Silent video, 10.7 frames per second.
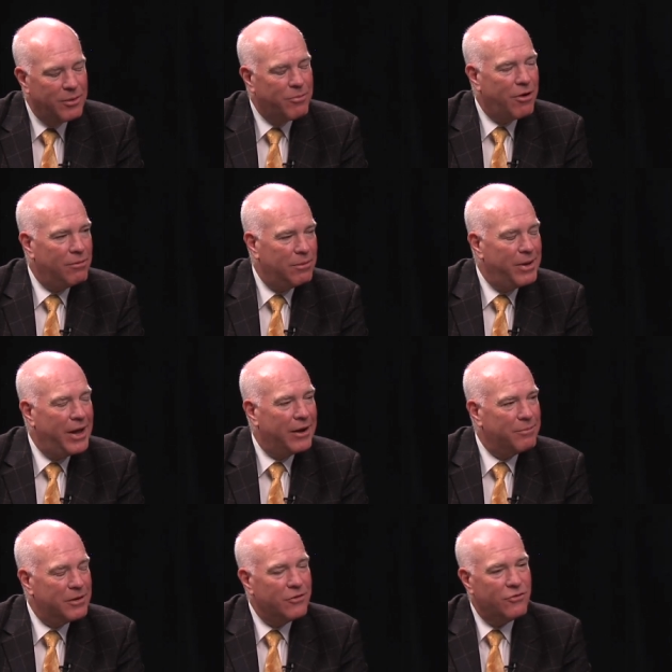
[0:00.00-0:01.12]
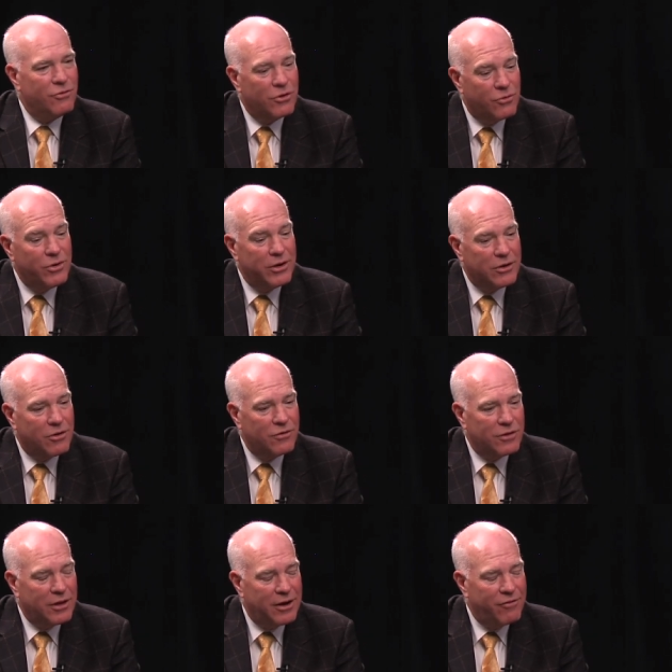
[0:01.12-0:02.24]
problematic because you're going to
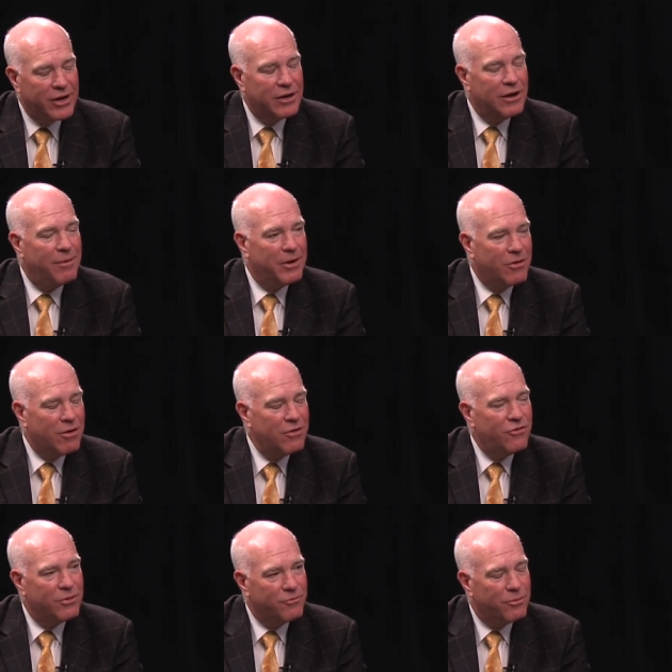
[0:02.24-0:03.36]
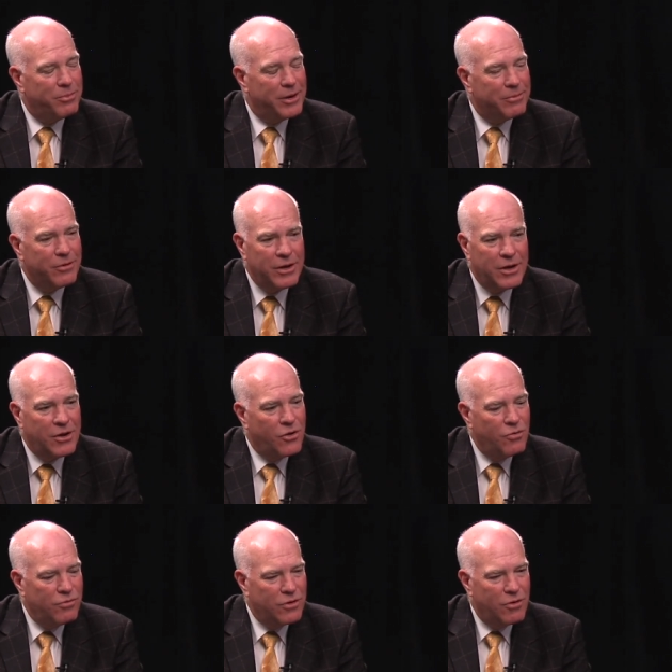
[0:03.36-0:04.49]
cause a lot of economic hardship for people
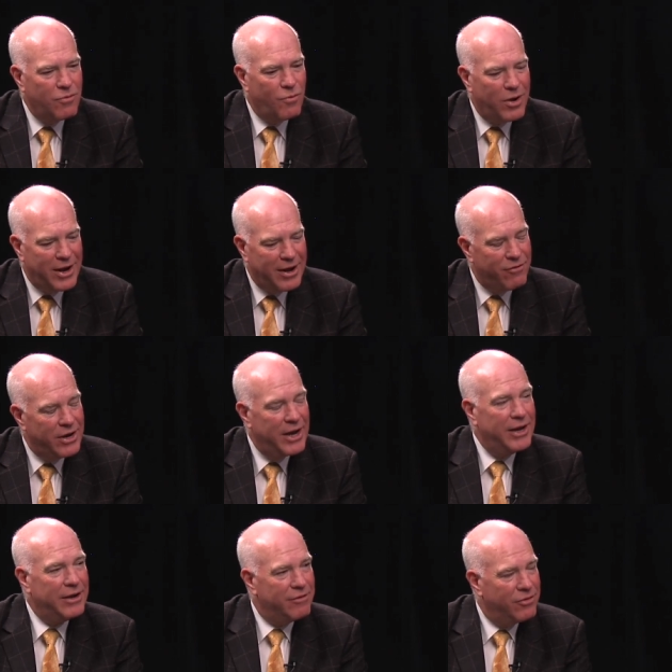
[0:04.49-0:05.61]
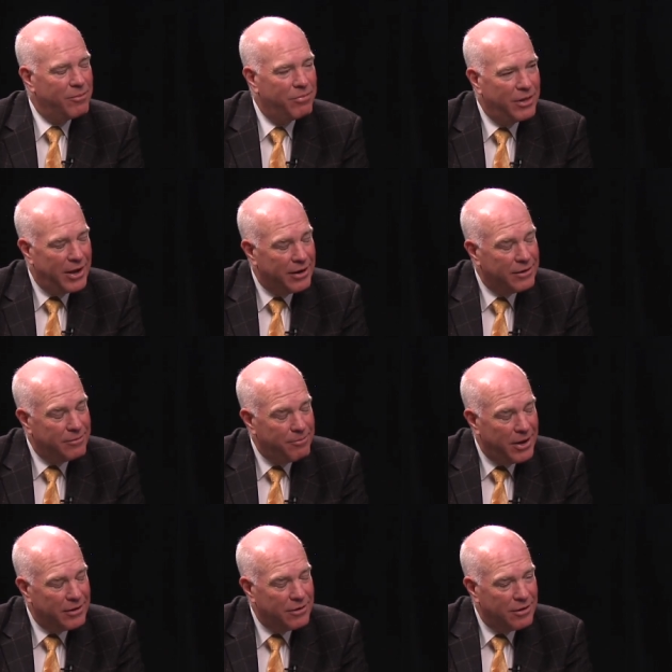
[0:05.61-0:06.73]
who don't want to have a negative impact
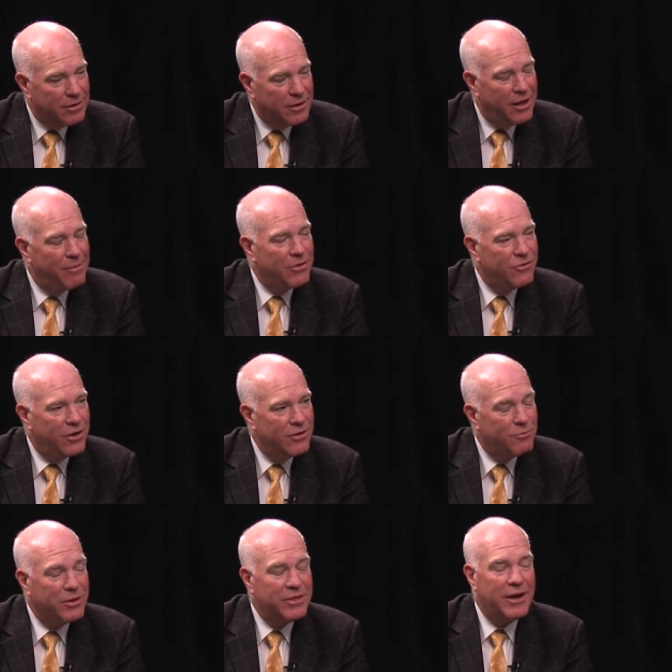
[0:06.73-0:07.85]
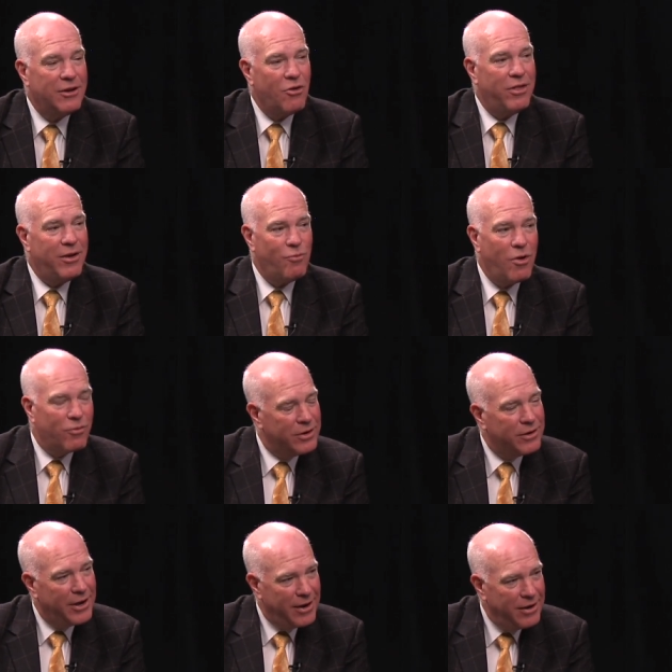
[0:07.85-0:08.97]
impact on climate change, but they know they won't
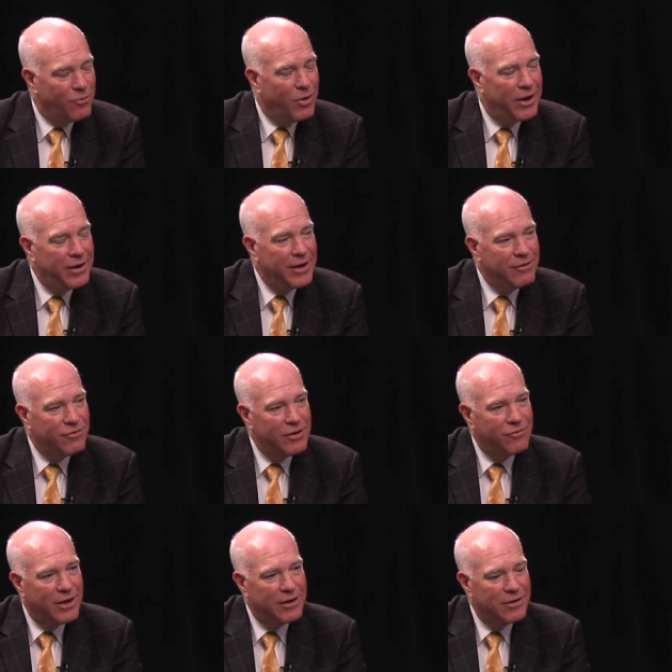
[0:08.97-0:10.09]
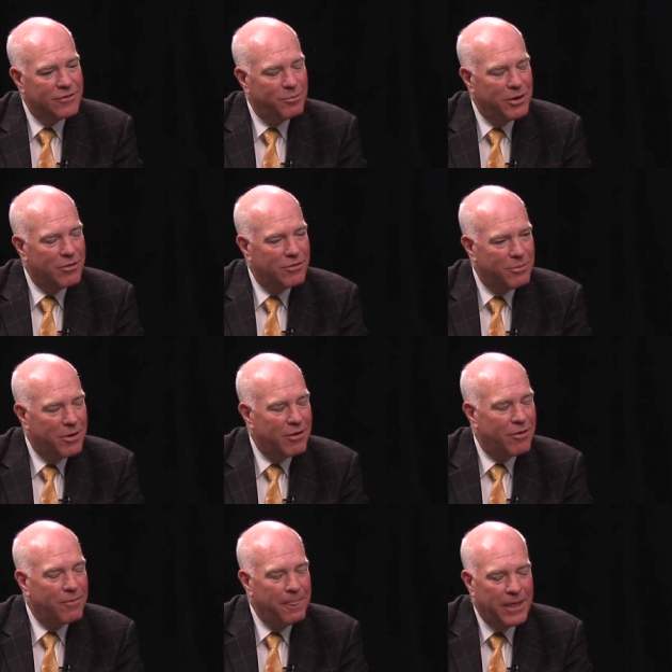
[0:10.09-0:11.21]
anyway, even if they disappeared
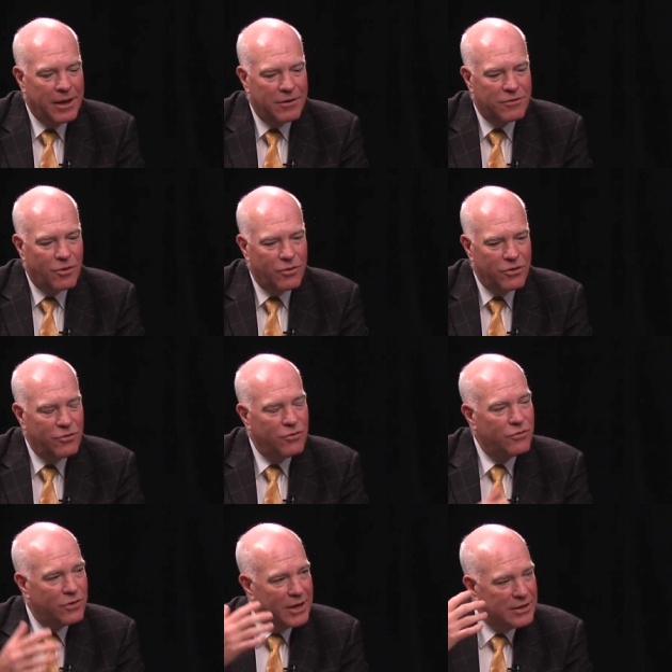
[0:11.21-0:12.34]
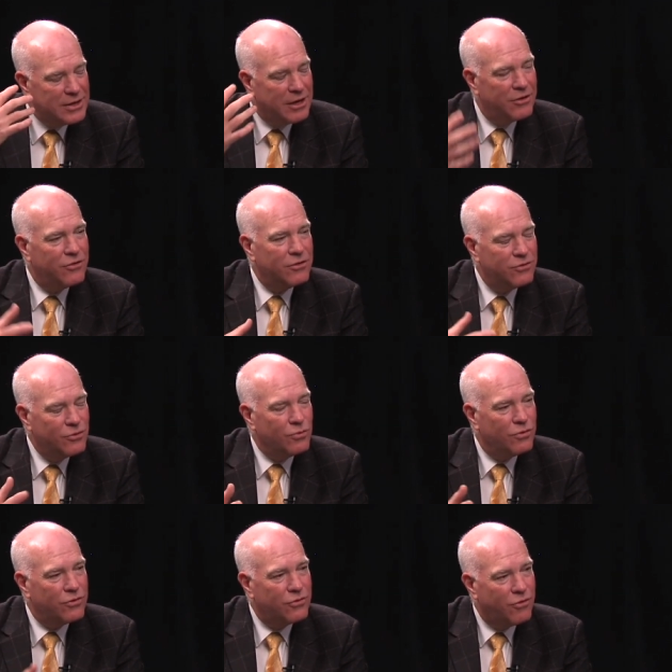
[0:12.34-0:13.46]
tomorrow. So use intelligent
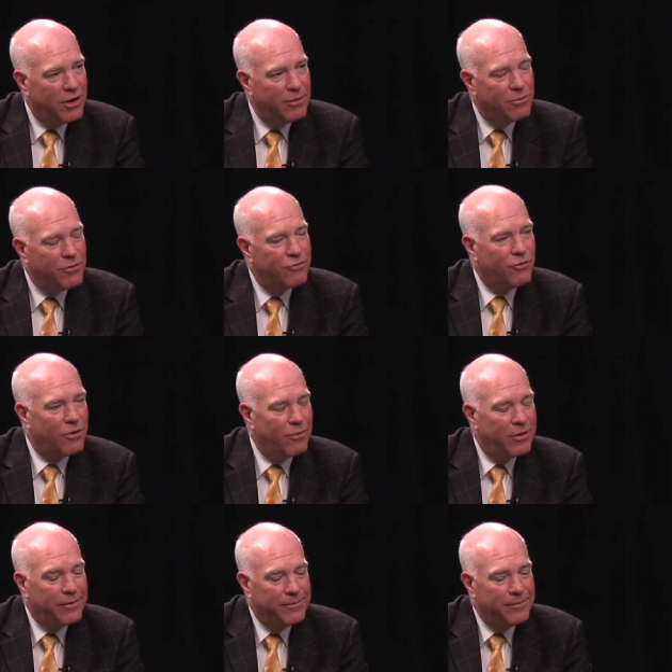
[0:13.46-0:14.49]
tools trying to move forward.